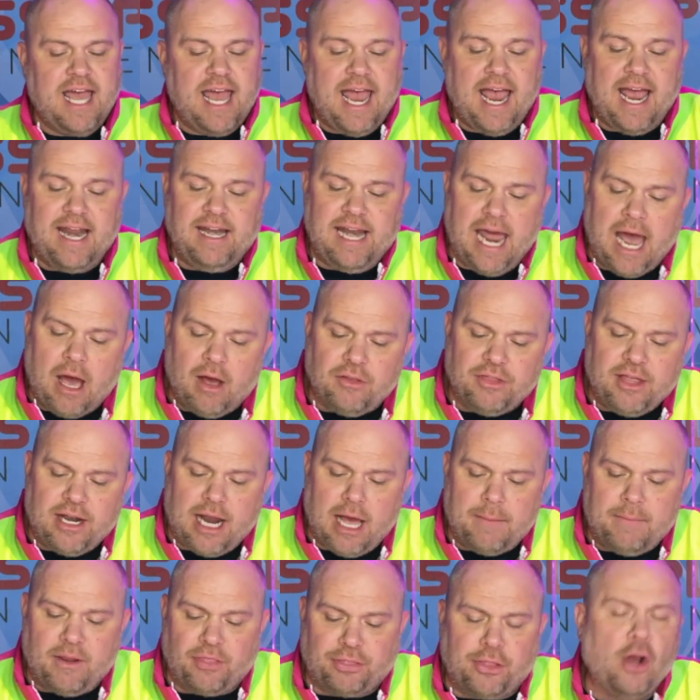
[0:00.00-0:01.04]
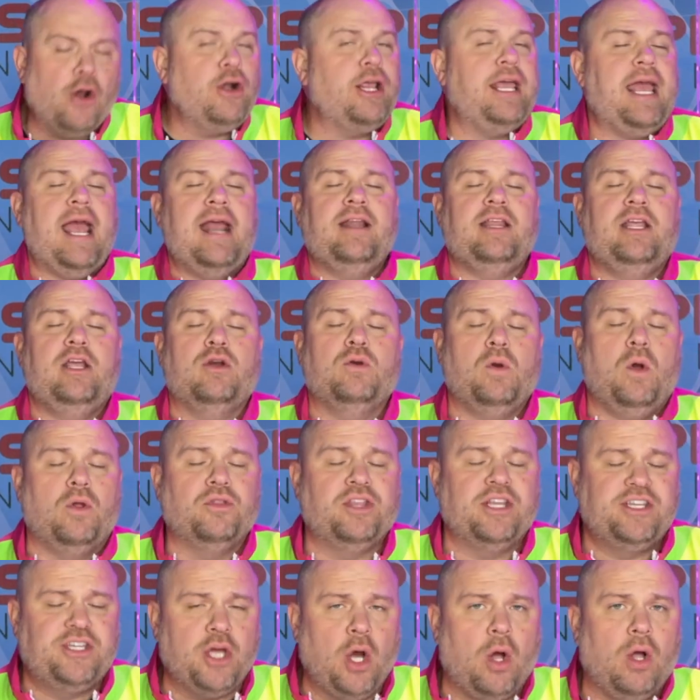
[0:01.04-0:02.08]
And now that I'm a 38-year-old
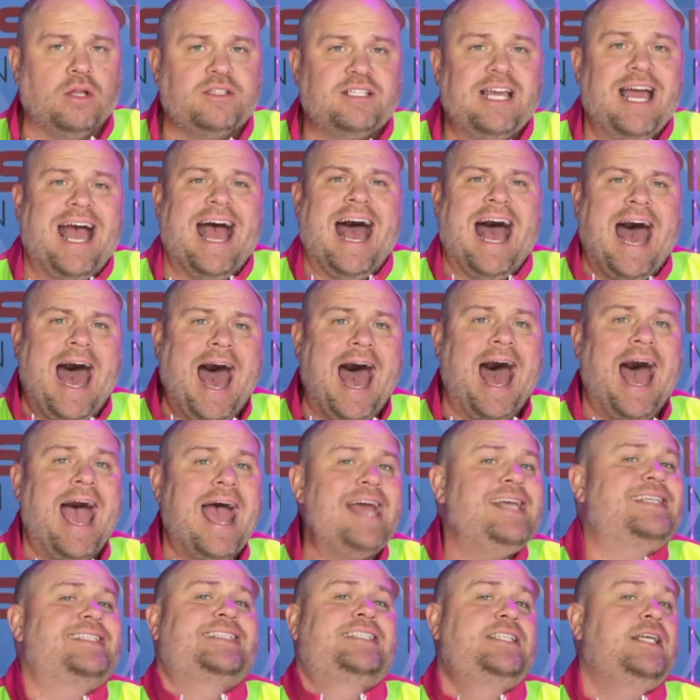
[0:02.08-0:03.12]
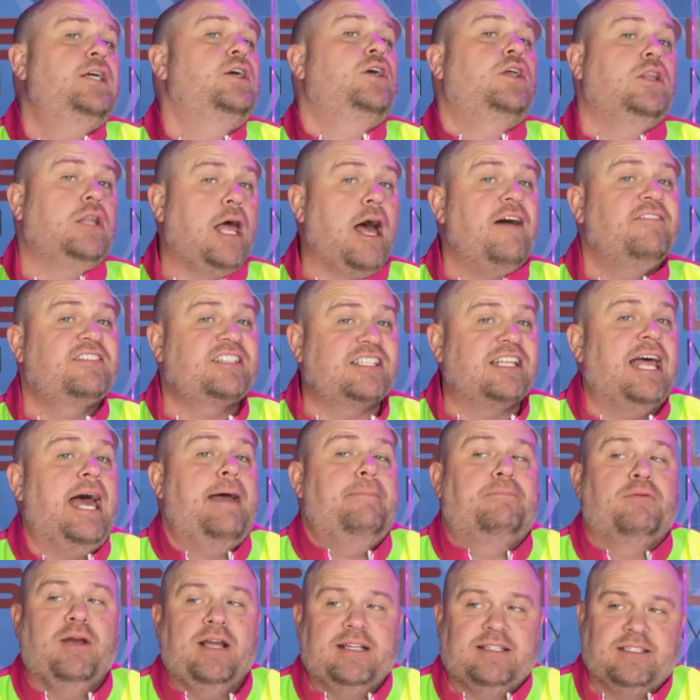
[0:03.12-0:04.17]
adult, I still love slap
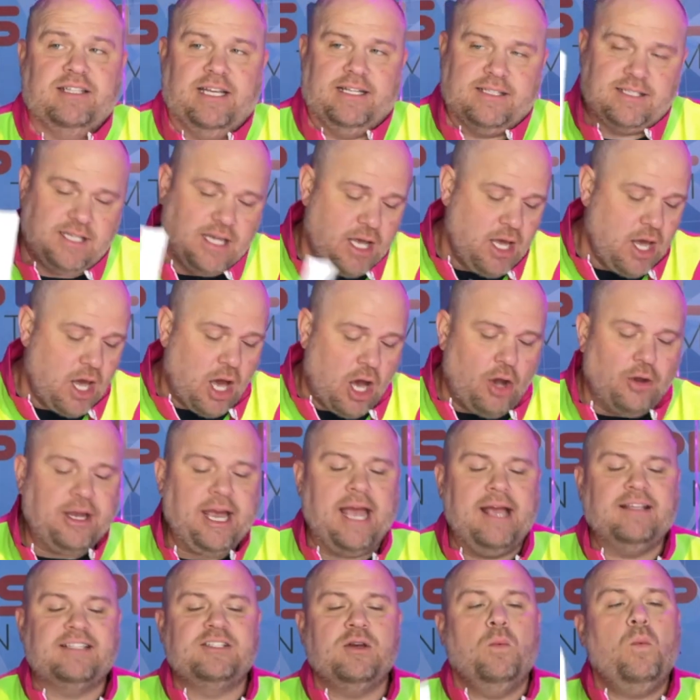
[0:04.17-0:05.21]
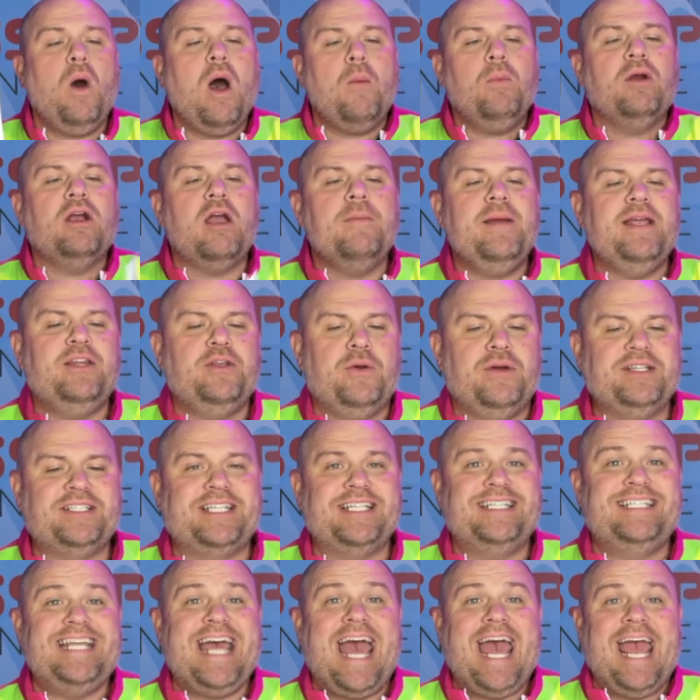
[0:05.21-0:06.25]
bracelets. Okay, so what we're going to be doing
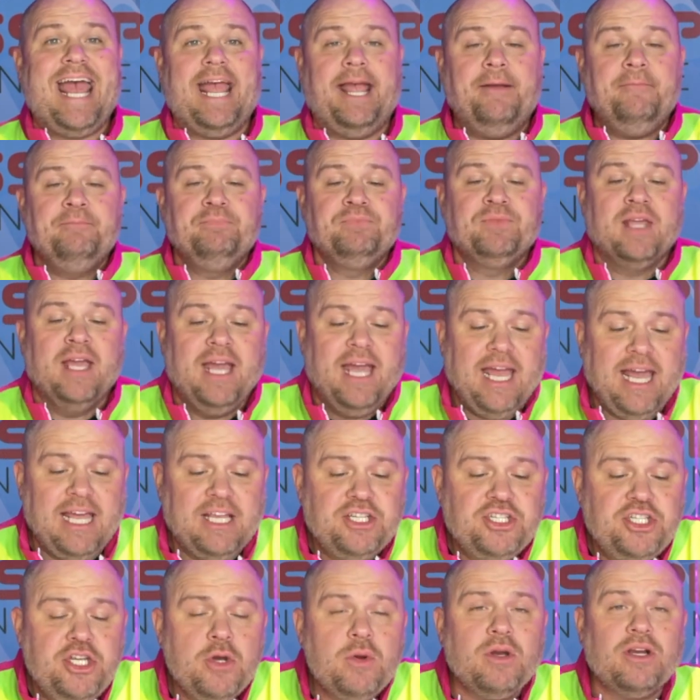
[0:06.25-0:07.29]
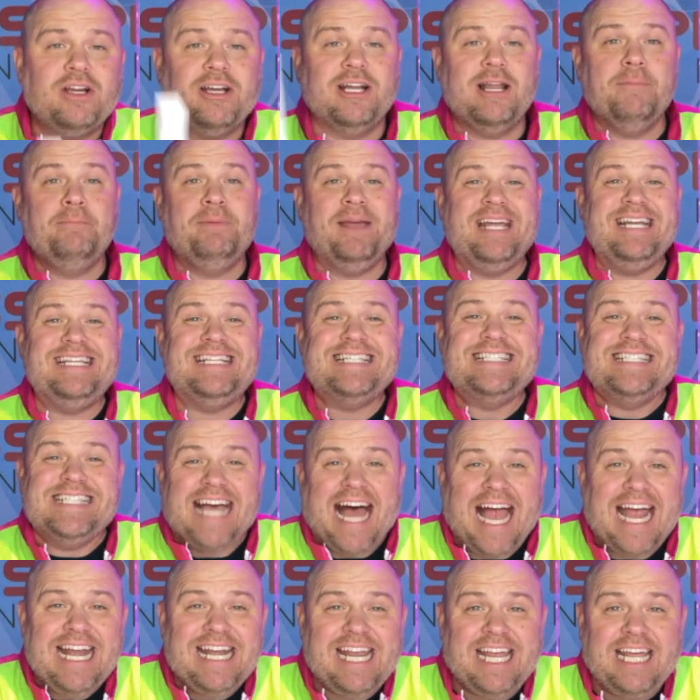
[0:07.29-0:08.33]
today is you're going to be
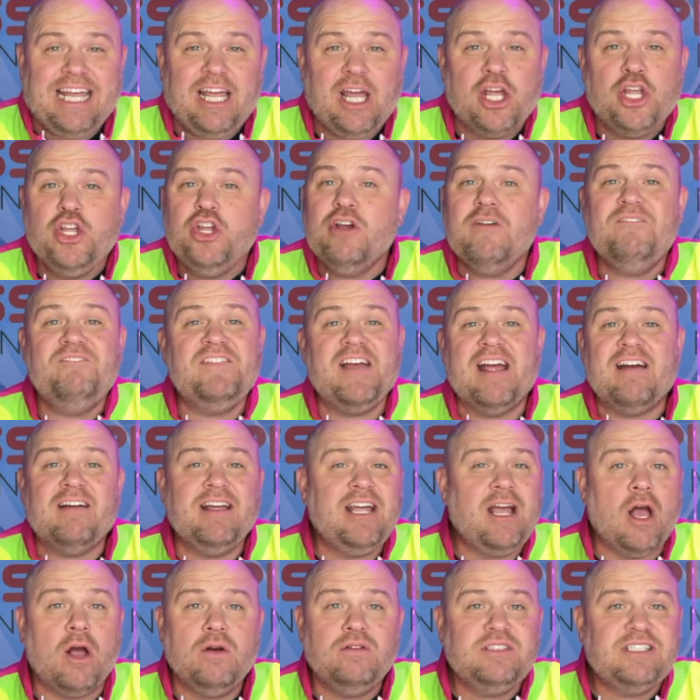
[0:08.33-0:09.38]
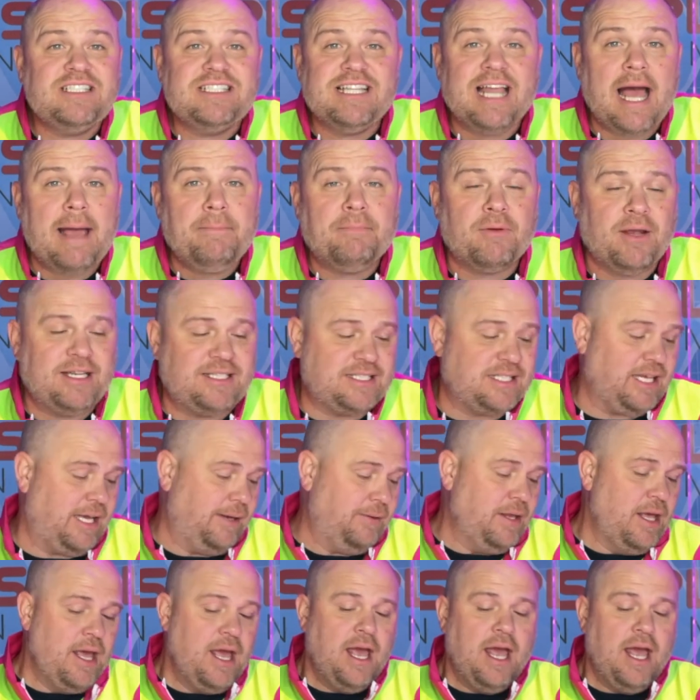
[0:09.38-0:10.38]
designing your very own slap bracelet.